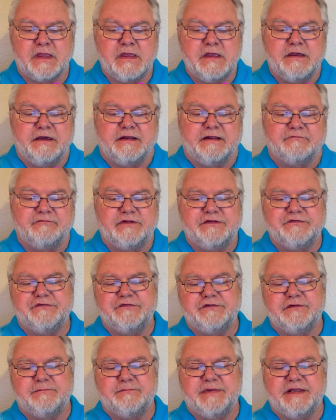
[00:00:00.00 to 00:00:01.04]
And I've
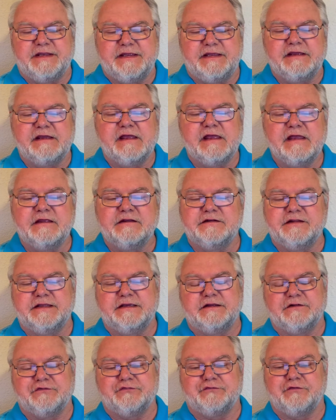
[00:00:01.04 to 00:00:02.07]
listened to many
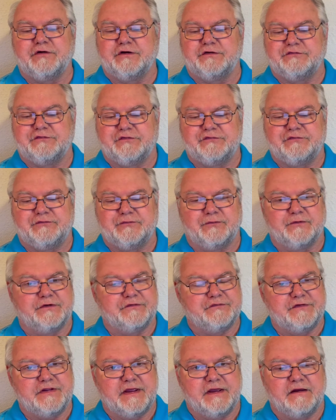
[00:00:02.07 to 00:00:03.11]
deconstruction
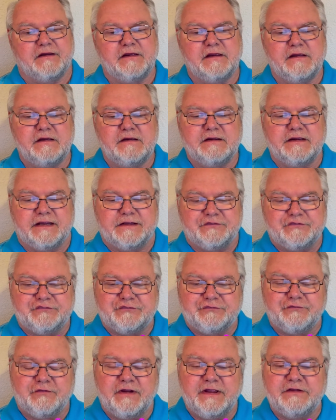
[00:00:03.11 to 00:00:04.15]
stories now, and
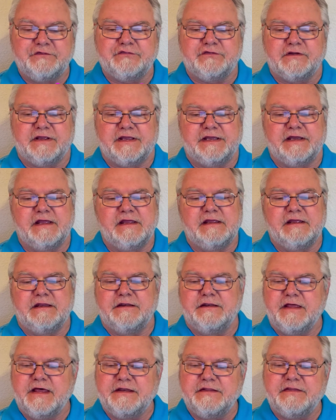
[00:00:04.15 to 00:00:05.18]
strangely,
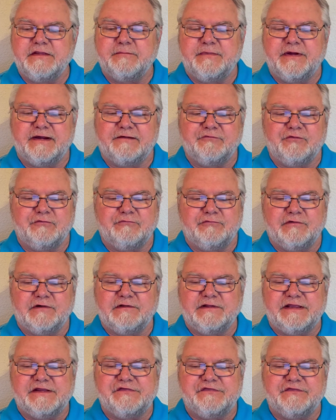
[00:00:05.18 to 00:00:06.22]
none of them ever
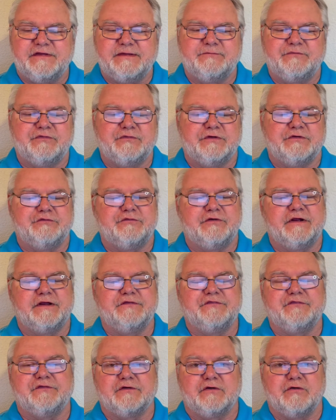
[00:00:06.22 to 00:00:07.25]
really seem to
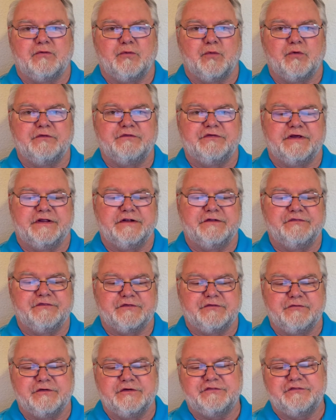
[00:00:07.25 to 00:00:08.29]
address the core tenets of
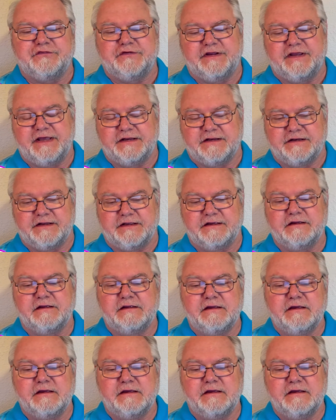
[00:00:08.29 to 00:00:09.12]
Christianity.